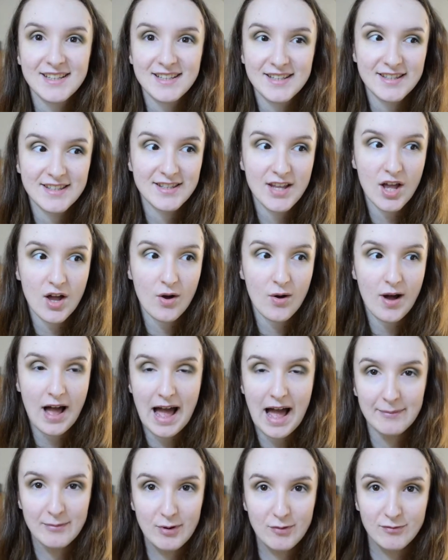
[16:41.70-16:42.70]
So
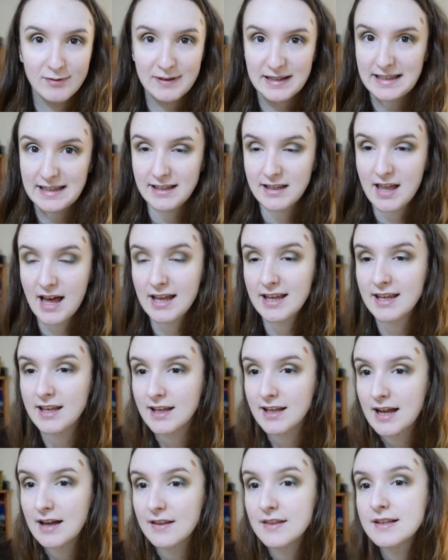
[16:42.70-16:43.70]
I'm really liking
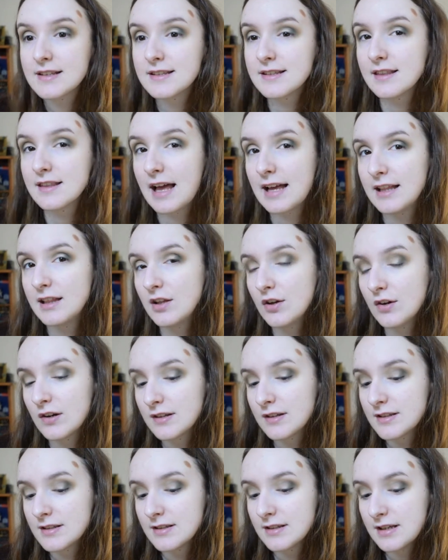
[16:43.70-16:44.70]
how this like
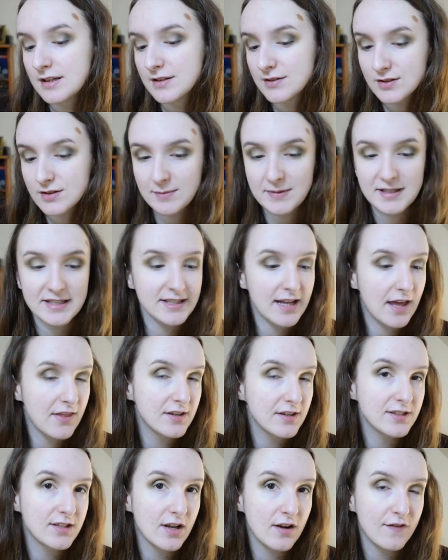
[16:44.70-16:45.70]
look is coming together
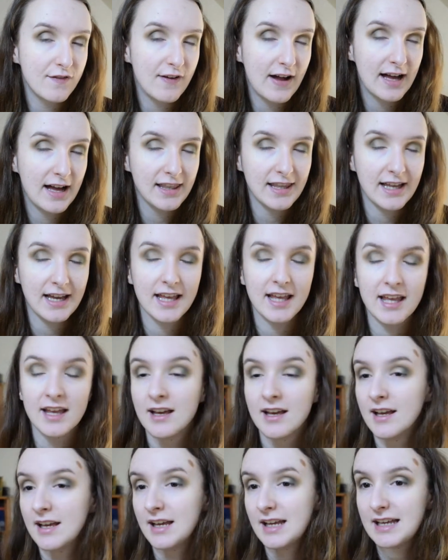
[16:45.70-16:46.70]
so far. Like,
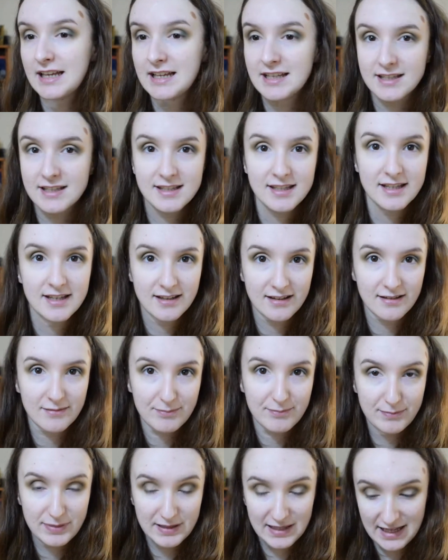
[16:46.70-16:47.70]
it's
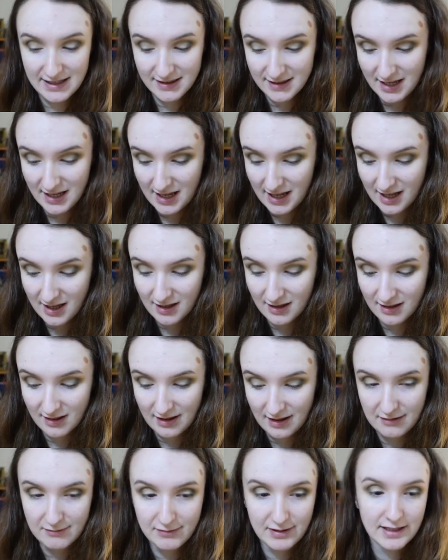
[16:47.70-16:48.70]
blending
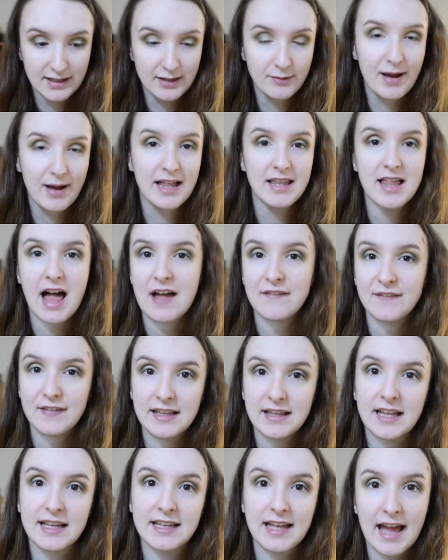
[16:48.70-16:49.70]
like really well. I feel
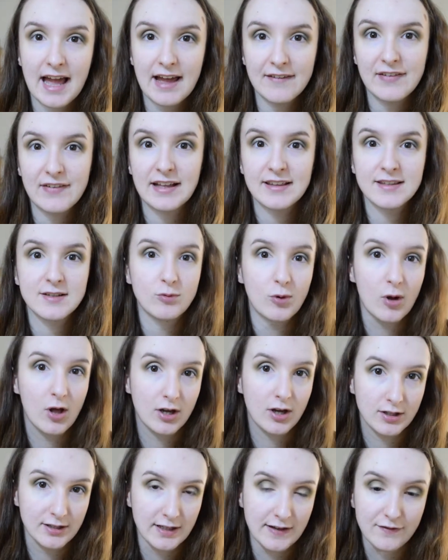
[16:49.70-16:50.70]
like I've had to
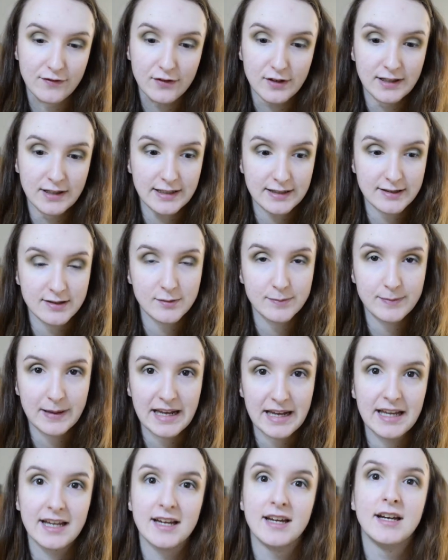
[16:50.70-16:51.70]
work on it for a little
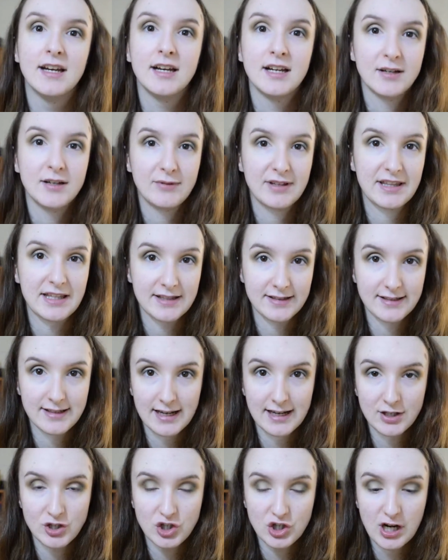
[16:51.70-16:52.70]
bit with
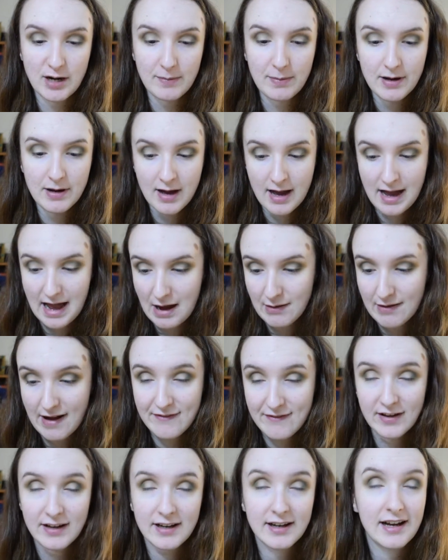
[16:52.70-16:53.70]
Inside Job.
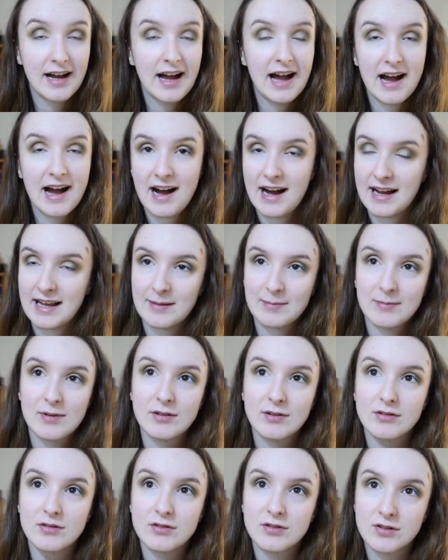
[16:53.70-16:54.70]
However, I am
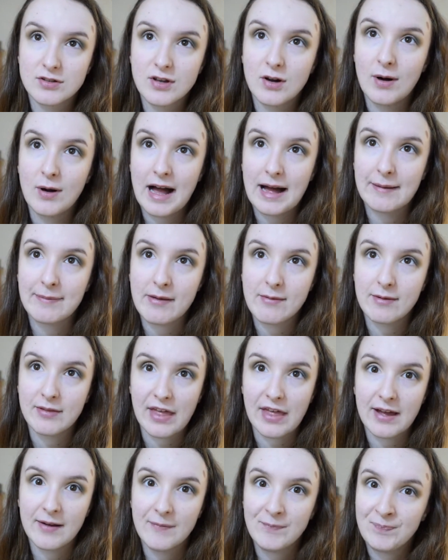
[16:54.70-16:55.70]
so happy with
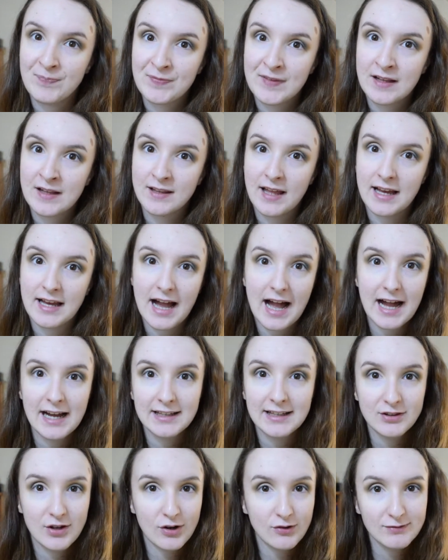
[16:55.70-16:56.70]
it. Like, I
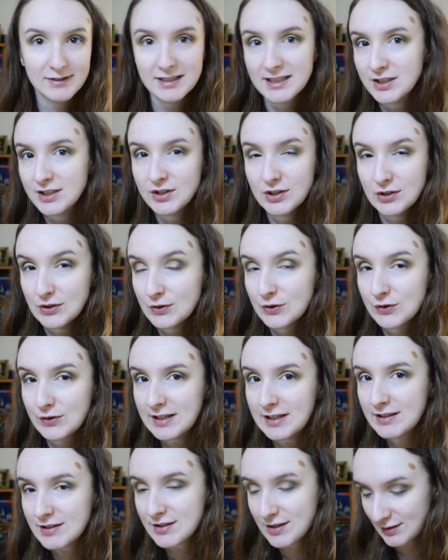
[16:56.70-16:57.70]
don't really do
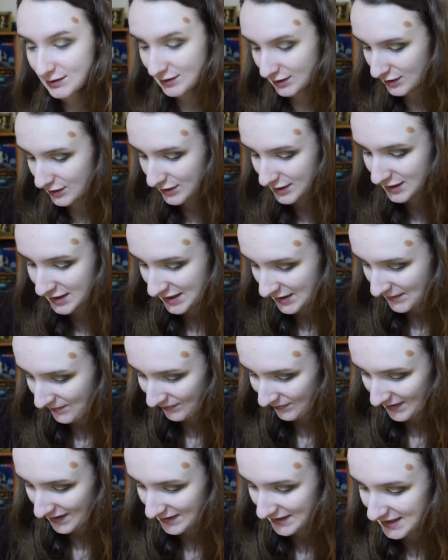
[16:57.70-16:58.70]
green tone looks,
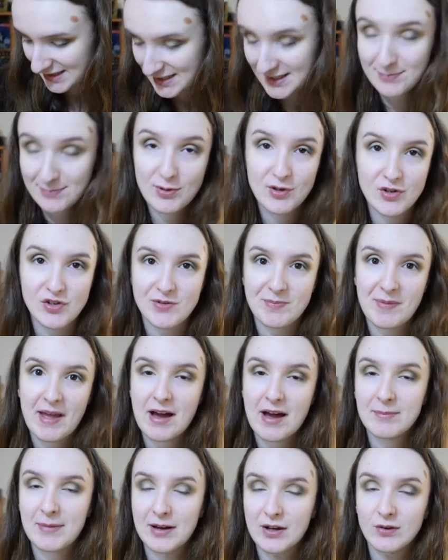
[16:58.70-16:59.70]
and this is pushing me
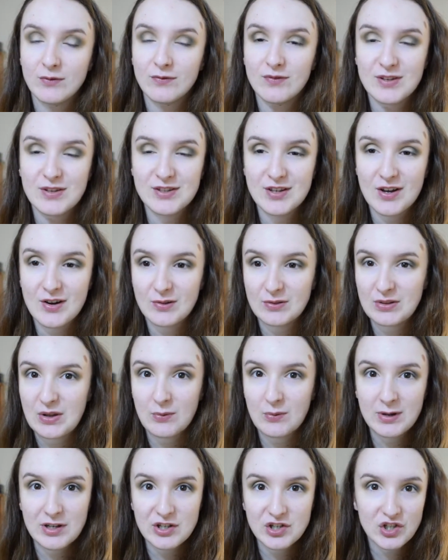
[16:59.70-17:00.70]
out of my comfort zone,
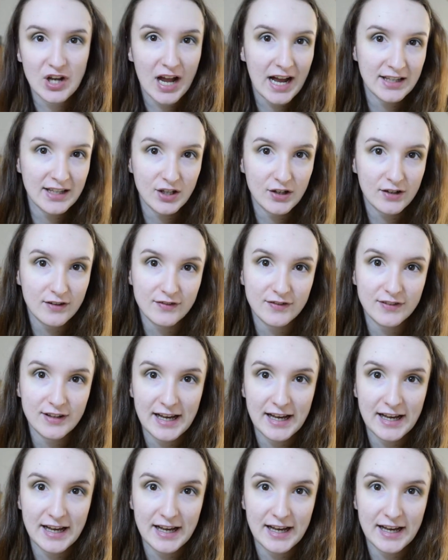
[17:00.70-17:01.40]
which I love.